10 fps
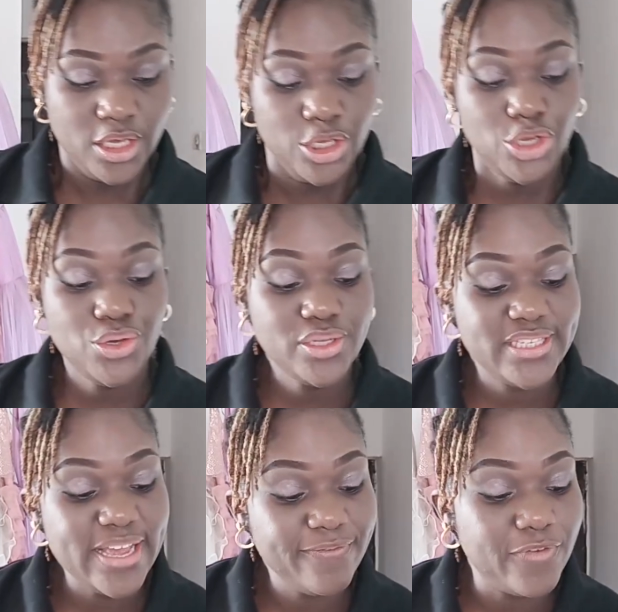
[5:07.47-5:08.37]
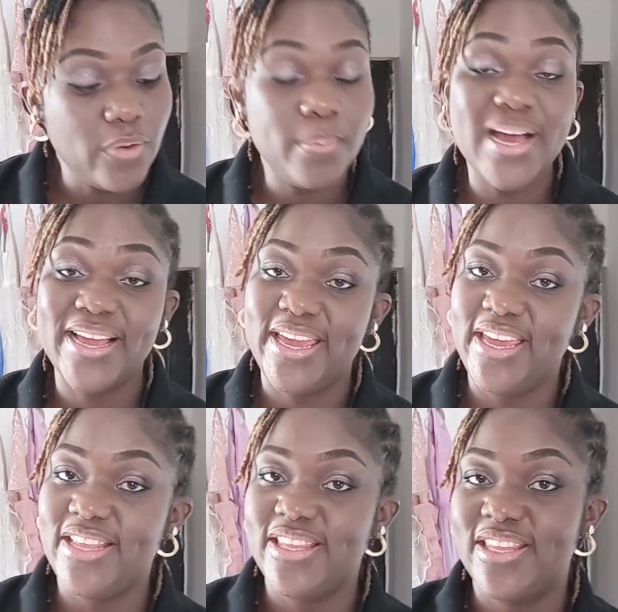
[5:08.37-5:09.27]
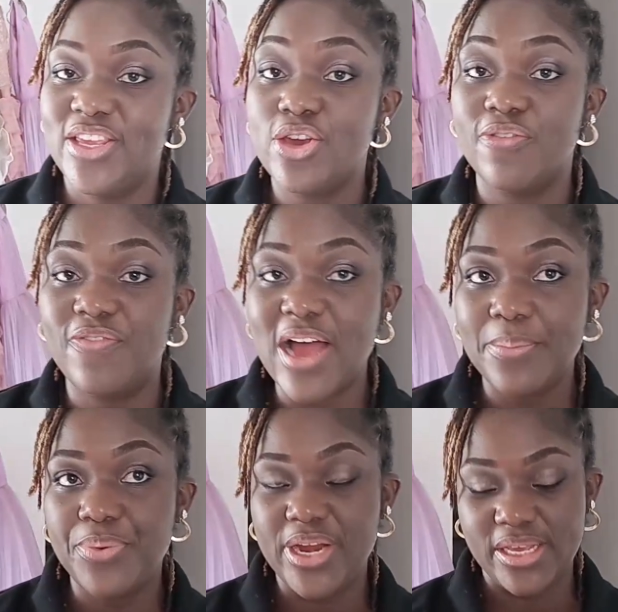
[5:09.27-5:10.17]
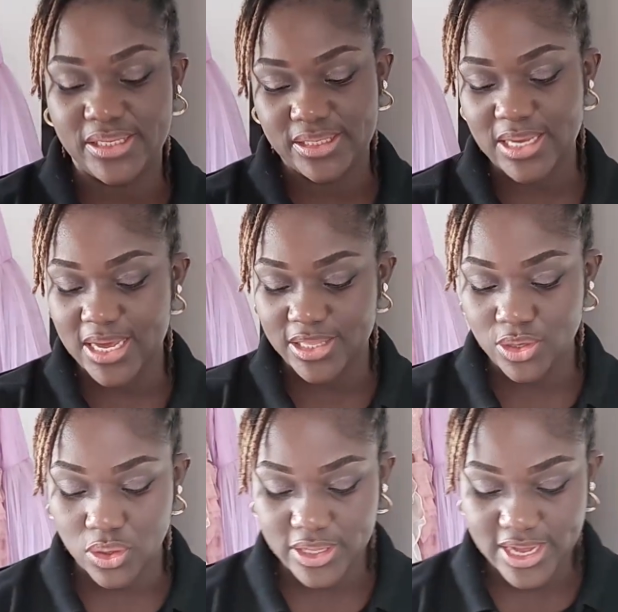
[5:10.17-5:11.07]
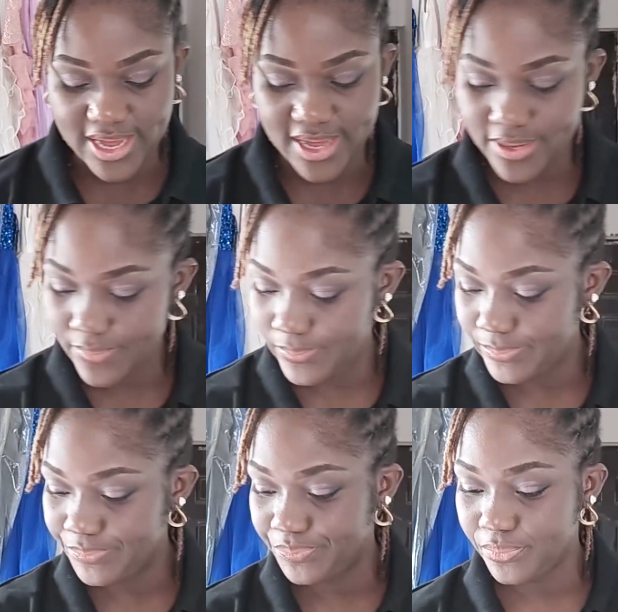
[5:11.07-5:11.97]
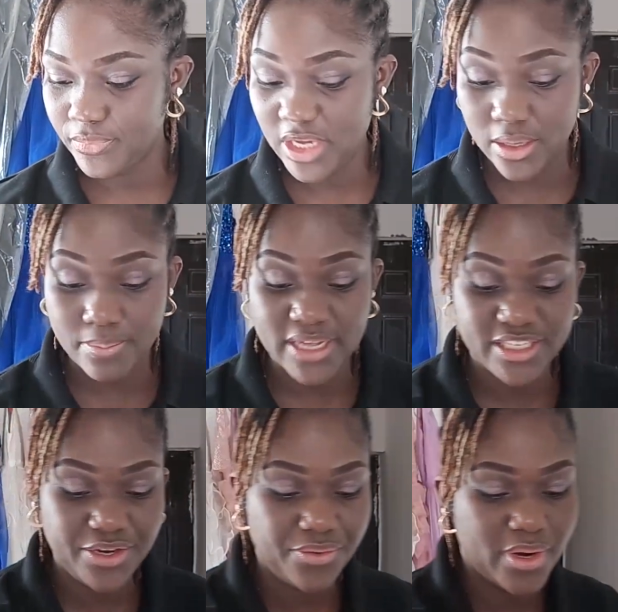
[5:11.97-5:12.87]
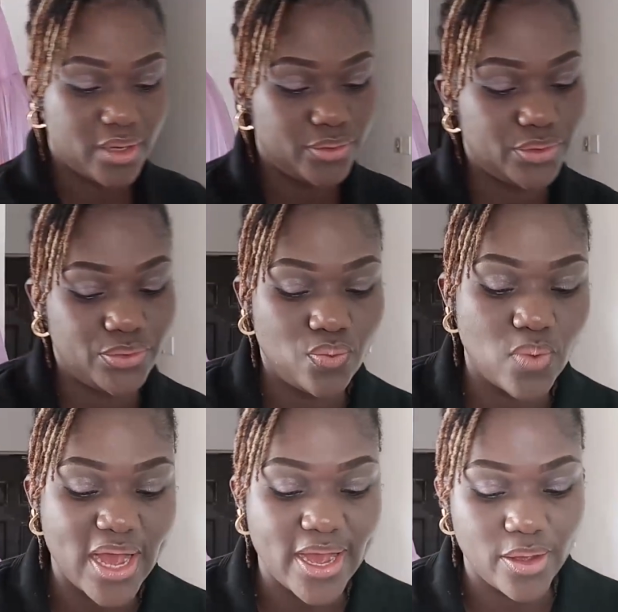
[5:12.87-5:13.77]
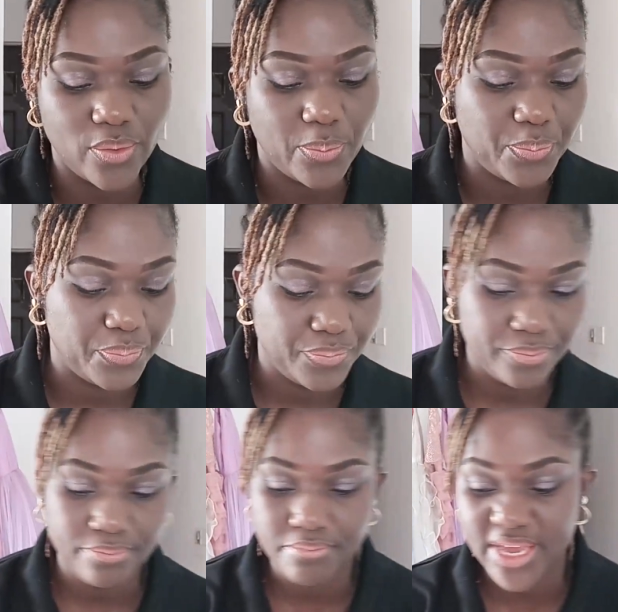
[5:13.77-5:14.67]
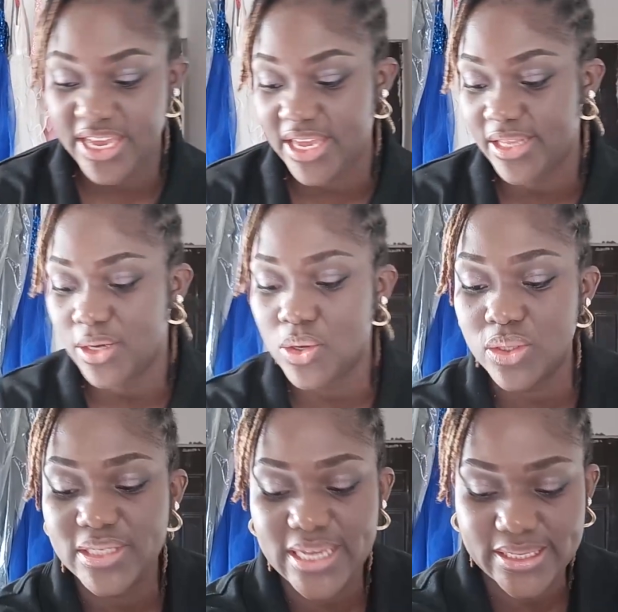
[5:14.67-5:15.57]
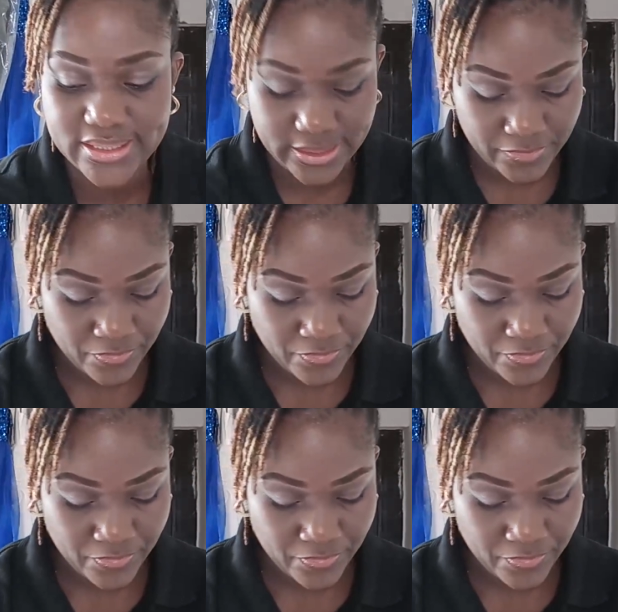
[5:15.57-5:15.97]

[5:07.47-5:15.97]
You use them for marking your fabrics and other materials while making corsets.